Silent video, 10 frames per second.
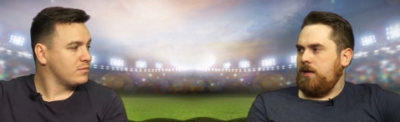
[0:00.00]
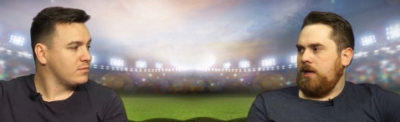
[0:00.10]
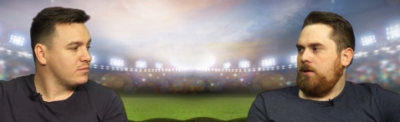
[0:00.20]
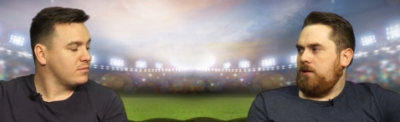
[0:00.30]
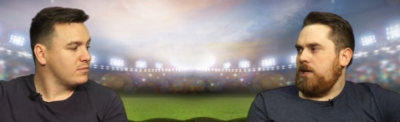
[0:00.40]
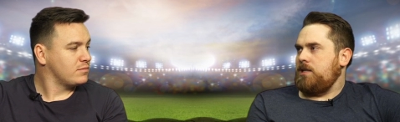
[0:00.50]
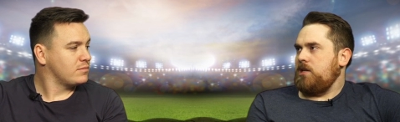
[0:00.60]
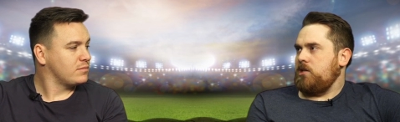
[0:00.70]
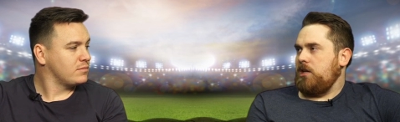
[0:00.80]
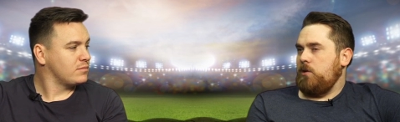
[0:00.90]
Speaker 1: it
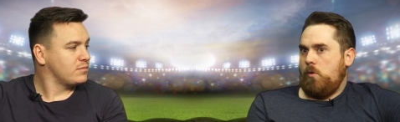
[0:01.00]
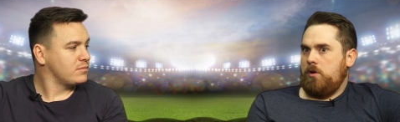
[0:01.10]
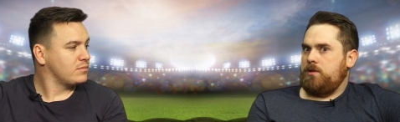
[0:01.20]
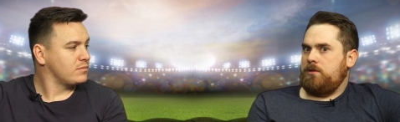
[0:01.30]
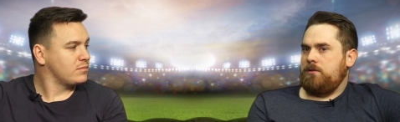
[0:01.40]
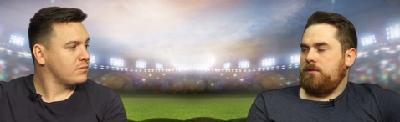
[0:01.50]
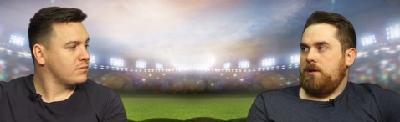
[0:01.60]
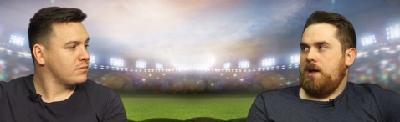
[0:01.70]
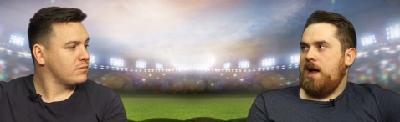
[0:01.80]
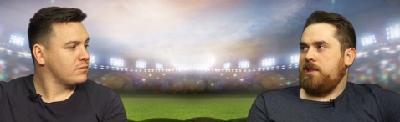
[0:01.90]
essentially was,
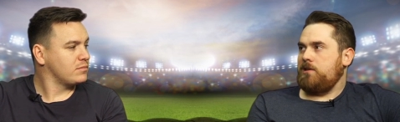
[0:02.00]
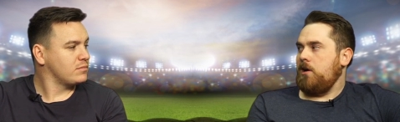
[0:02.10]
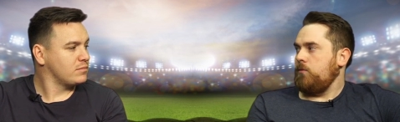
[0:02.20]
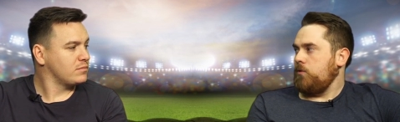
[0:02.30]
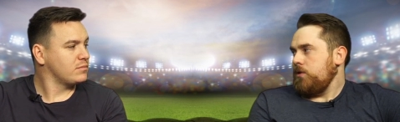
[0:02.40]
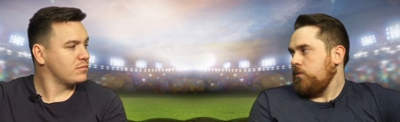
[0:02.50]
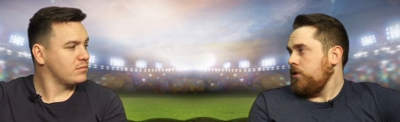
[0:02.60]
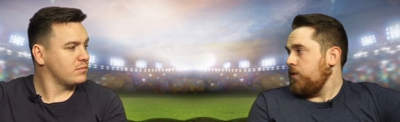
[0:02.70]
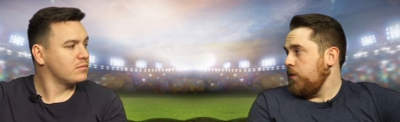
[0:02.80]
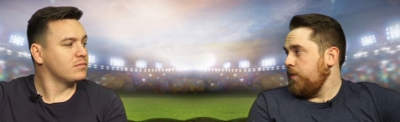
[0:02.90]
at the time, was the
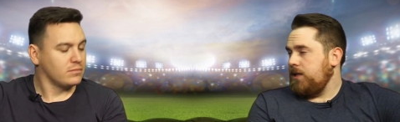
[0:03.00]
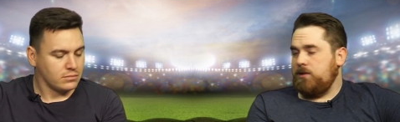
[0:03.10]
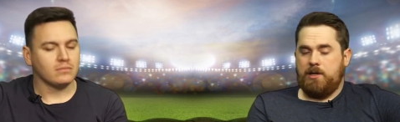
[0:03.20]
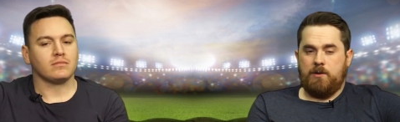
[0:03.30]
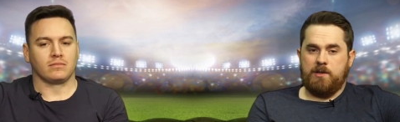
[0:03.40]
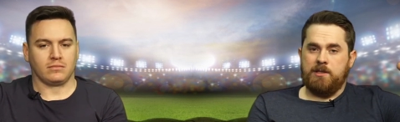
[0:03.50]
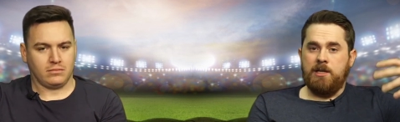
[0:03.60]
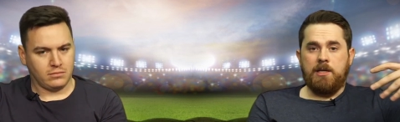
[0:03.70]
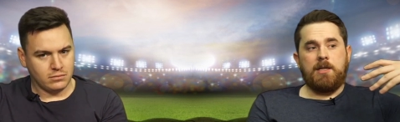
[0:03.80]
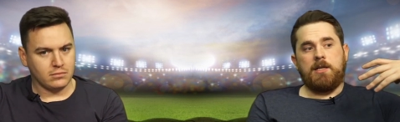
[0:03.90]
wooden spoon battle, and it was,
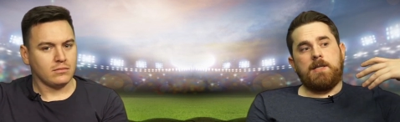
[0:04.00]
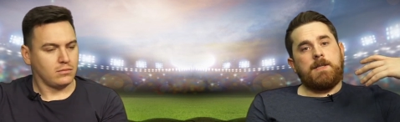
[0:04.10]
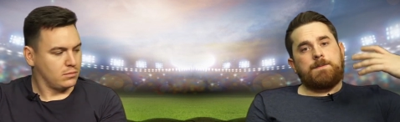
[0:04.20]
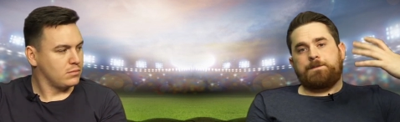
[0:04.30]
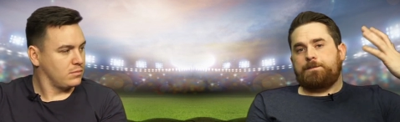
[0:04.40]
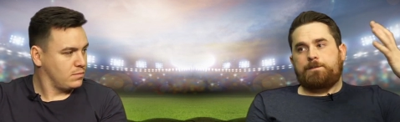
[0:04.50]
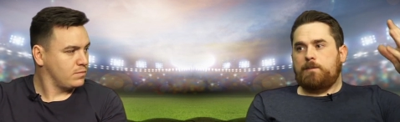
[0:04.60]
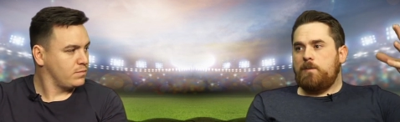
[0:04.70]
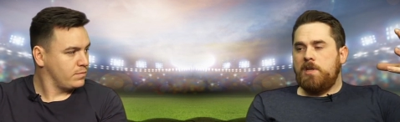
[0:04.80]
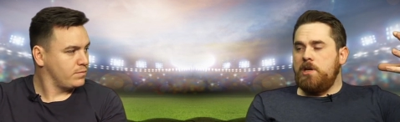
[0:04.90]

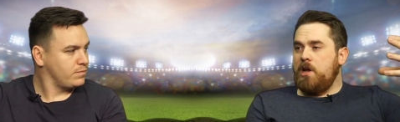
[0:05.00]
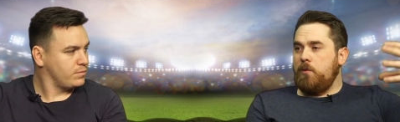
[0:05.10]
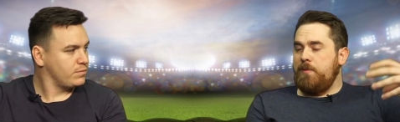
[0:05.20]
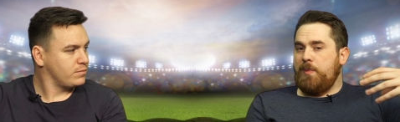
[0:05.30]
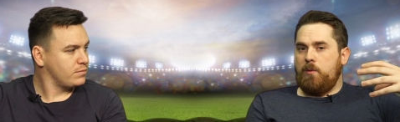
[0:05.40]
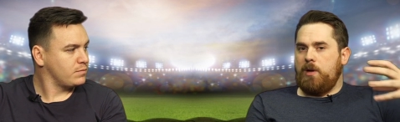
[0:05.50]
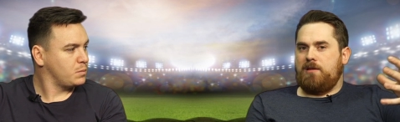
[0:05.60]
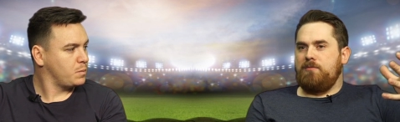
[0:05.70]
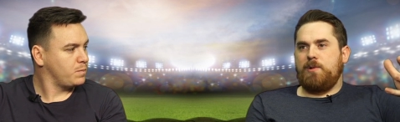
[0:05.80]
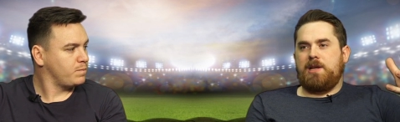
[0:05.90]
you know, we but we
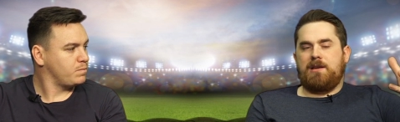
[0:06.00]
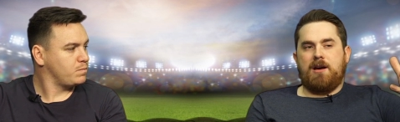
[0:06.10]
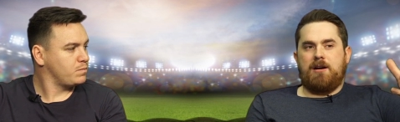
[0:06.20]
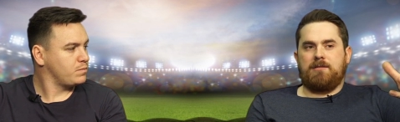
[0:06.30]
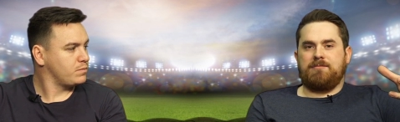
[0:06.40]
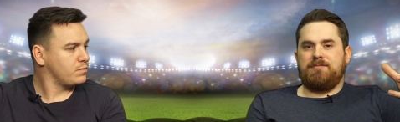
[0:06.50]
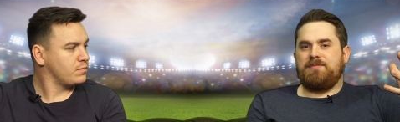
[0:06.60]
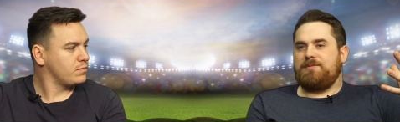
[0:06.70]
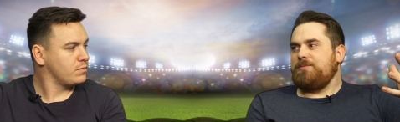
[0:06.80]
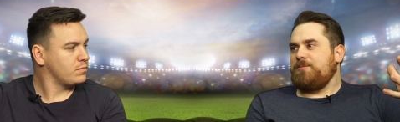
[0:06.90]
we can't
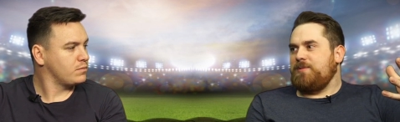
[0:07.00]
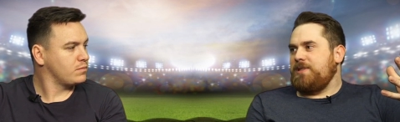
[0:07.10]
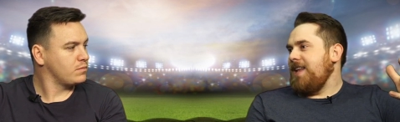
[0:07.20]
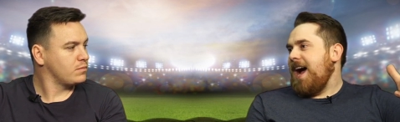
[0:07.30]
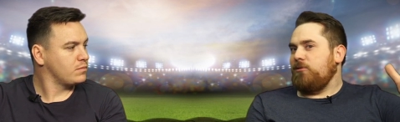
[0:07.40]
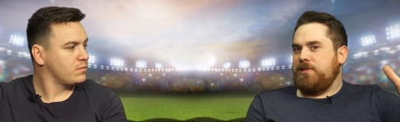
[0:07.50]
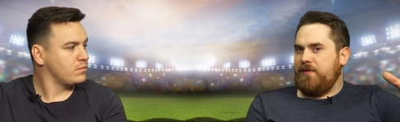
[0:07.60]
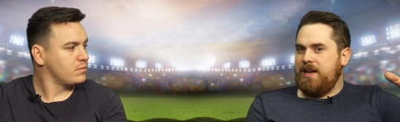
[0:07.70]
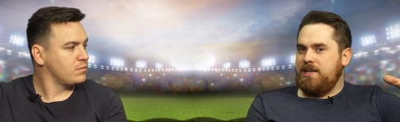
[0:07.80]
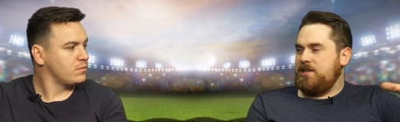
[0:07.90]
out
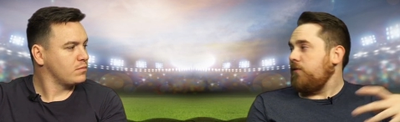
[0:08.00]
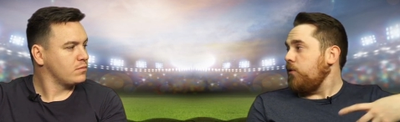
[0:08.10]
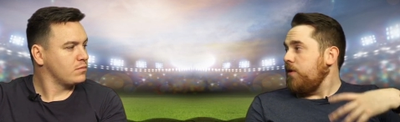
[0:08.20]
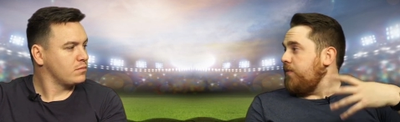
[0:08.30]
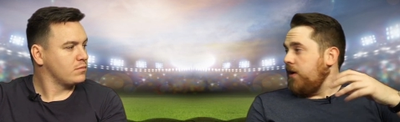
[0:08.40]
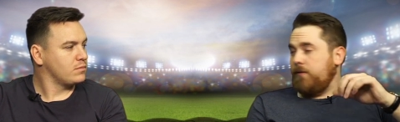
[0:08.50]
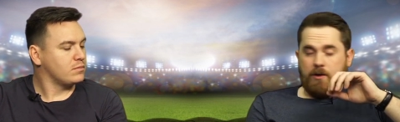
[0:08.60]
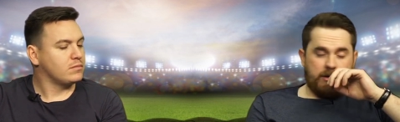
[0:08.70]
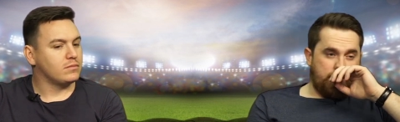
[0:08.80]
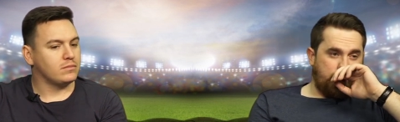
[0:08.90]
defend each other. We've both
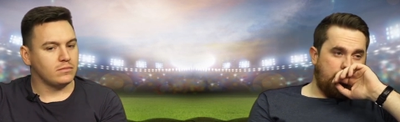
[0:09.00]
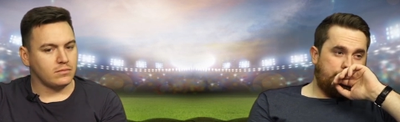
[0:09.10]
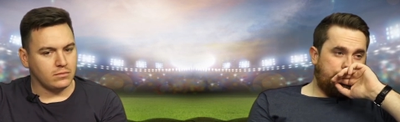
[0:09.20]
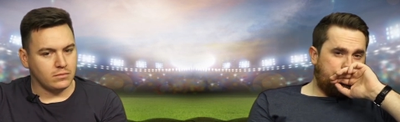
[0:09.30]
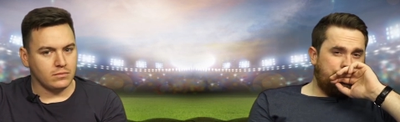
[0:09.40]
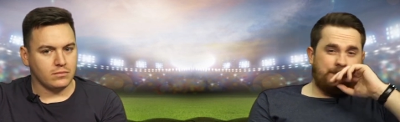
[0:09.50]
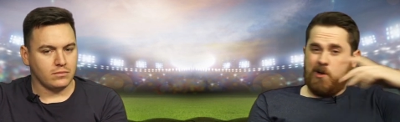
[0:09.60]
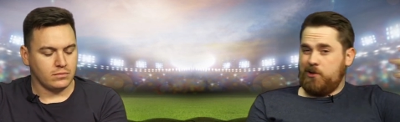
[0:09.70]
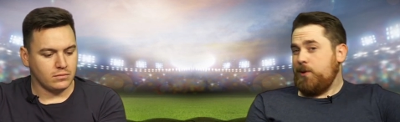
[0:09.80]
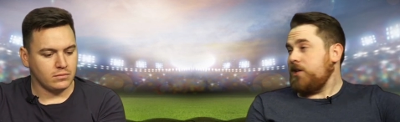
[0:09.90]
got to um,
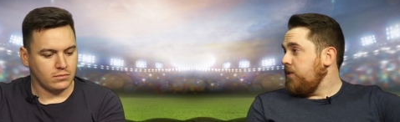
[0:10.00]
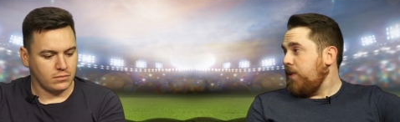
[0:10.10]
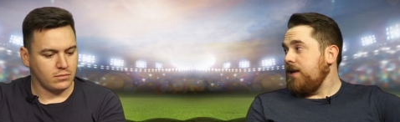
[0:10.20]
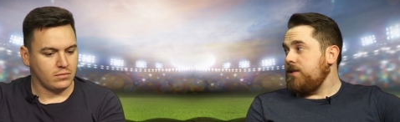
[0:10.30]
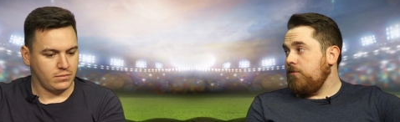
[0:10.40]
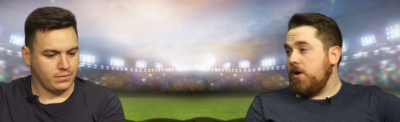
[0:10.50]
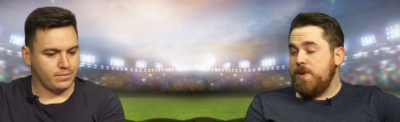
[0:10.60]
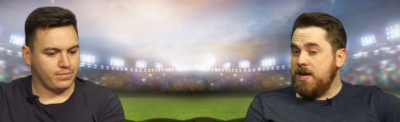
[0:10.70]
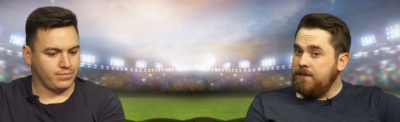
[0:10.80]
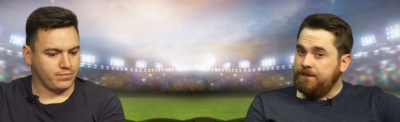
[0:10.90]
got to actually play some
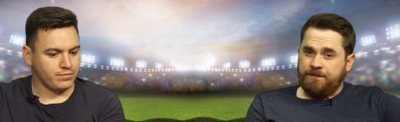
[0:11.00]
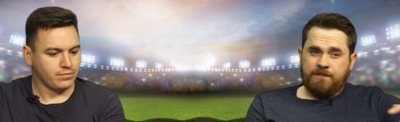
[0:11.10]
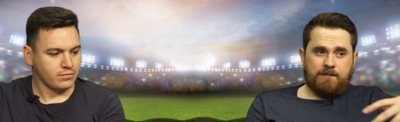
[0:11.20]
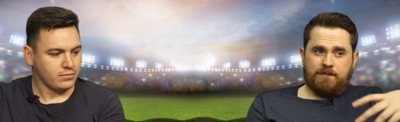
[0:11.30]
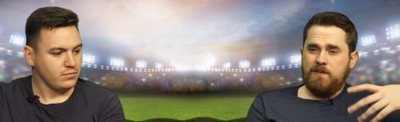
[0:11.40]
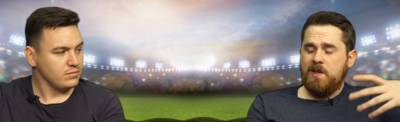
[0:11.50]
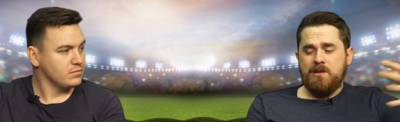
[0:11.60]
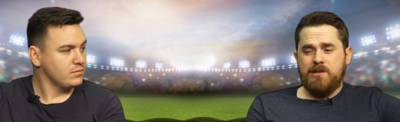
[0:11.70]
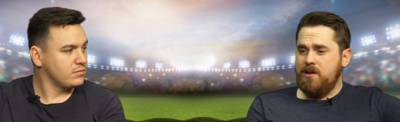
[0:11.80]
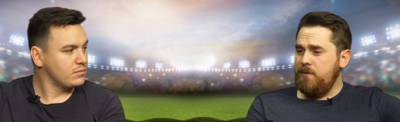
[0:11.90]
rugby.
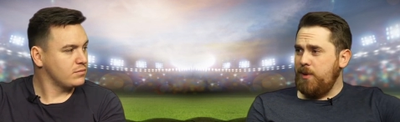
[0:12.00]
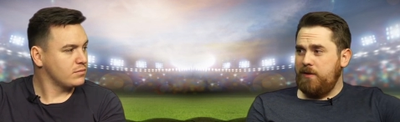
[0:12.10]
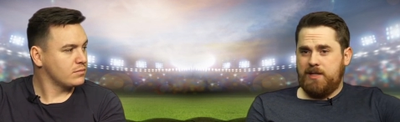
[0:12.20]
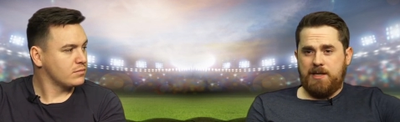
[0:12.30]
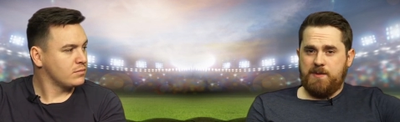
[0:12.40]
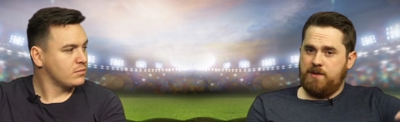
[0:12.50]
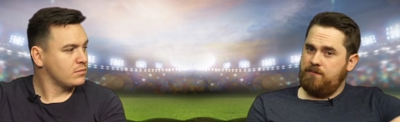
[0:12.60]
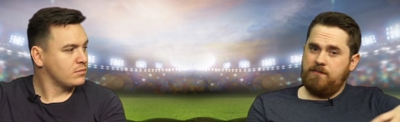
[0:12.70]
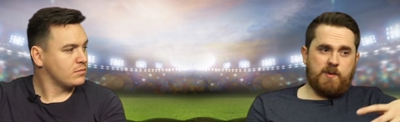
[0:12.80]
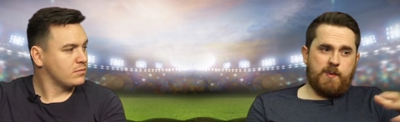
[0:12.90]
So they're both teams
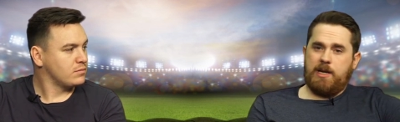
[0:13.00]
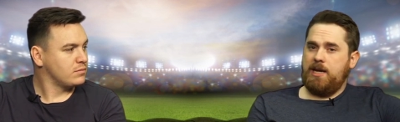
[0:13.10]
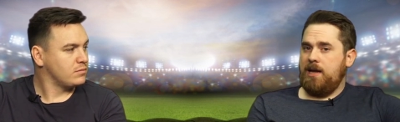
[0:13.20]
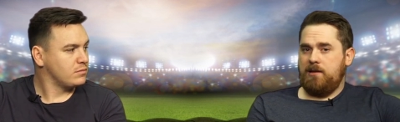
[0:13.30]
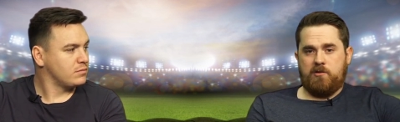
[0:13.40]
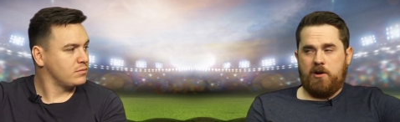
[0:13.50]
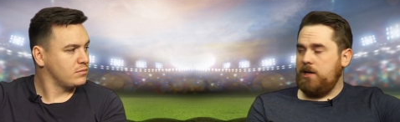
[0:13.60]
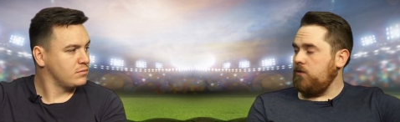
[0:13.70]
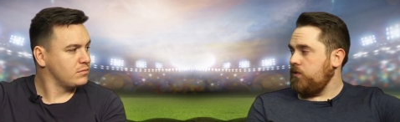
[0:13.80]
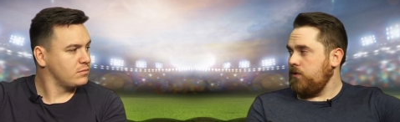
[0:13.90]
spinning it,
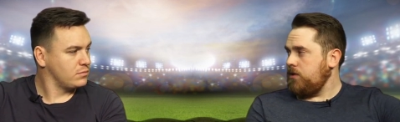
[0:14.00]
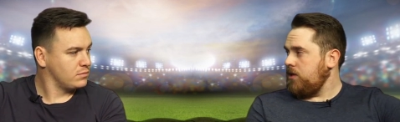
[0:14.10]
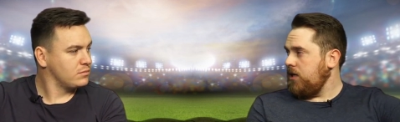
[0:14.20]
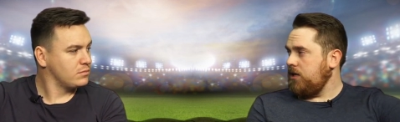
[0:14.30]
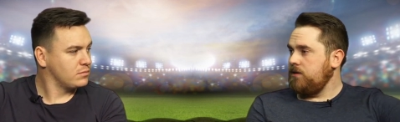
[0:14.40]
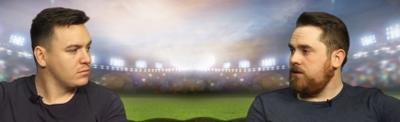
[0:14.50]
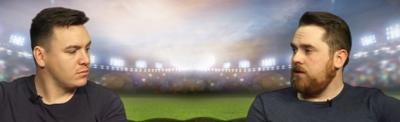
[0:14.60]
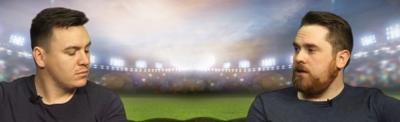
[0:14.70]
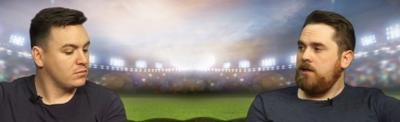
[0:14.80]
trying all sorts of things,